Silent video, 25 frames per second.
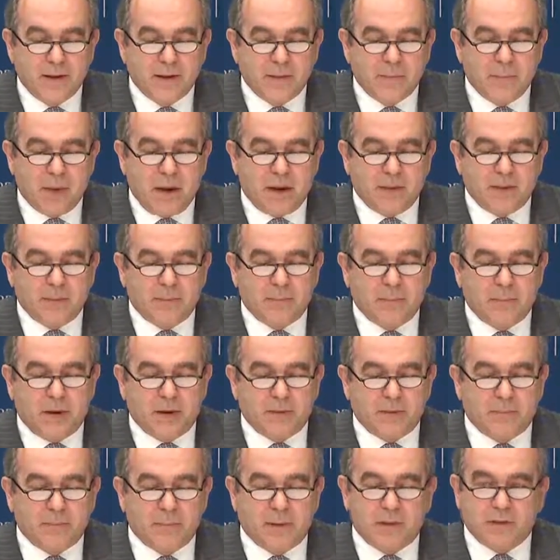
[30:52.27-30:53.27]
But,
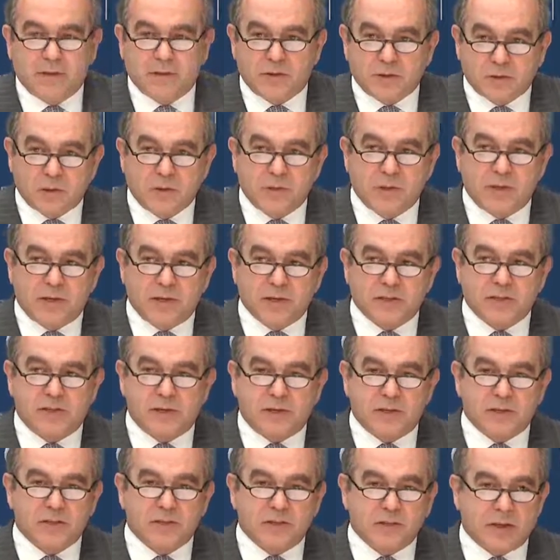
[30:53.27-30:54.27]
but, but the truth is,
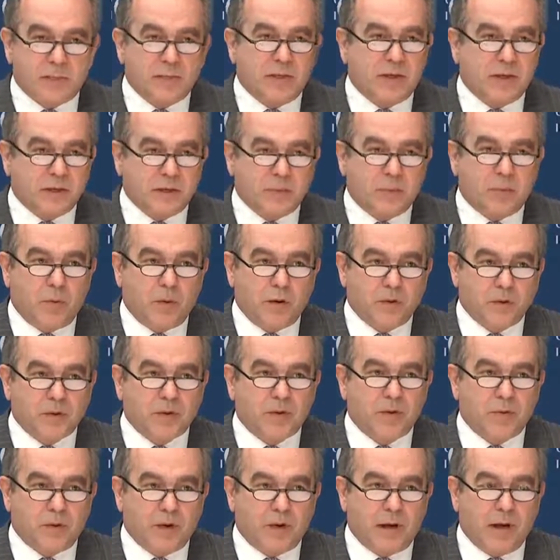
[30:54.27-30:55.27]
there's something to point
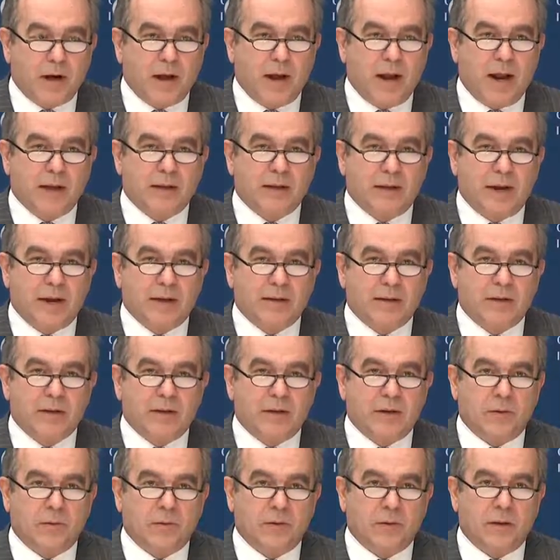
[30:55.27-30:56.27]
to here. I, I, you
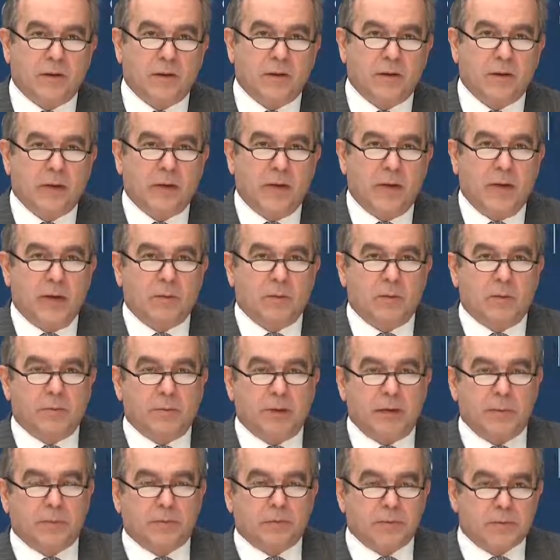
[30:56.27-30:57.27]
know, the, when
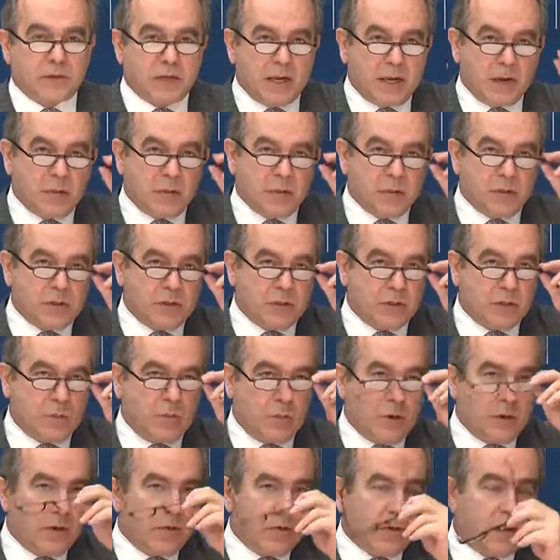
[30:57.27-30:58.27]
people say, well, gee,
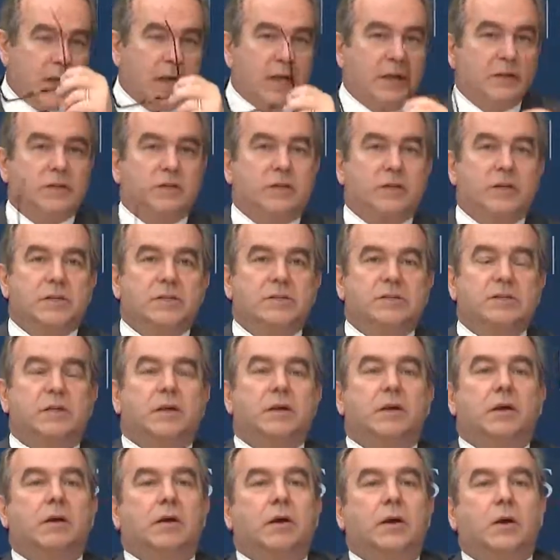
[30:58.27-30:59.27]
what are the countries
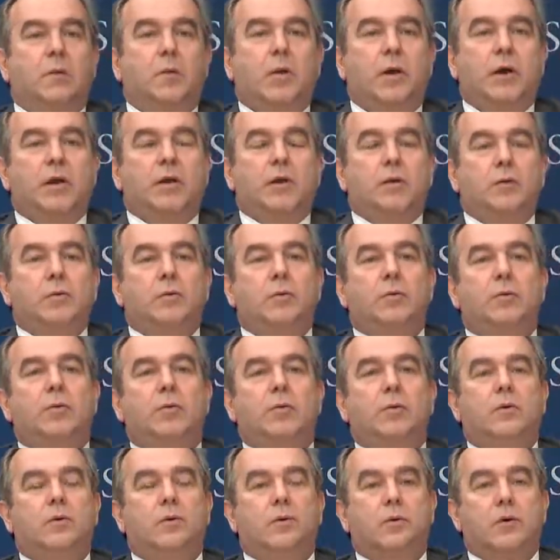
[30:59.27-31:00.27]
where you
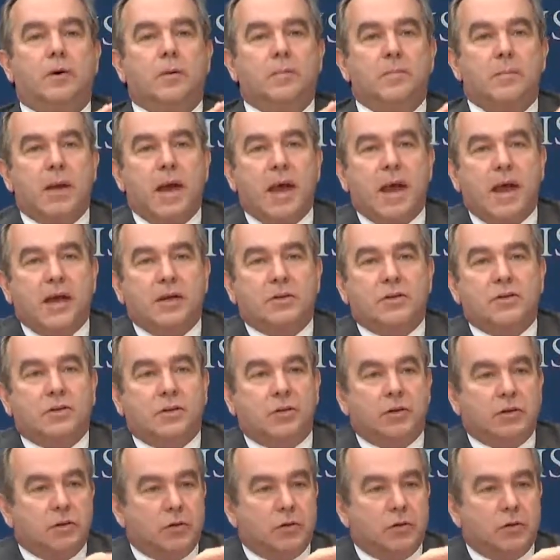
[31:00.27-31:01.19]
could imagine a